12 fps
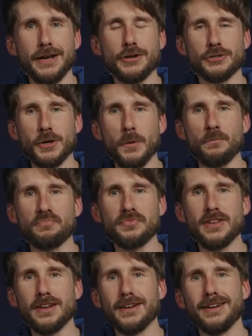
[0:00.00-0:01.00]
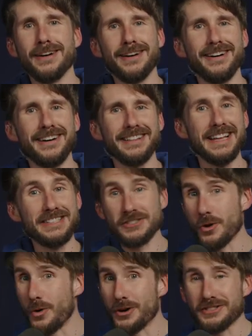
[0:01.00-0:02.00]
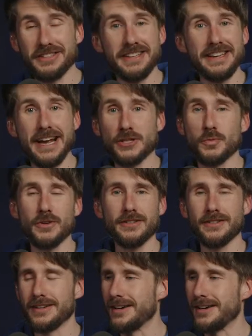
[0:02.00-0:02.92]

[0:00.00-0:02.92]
So uh, let's go on to the next one.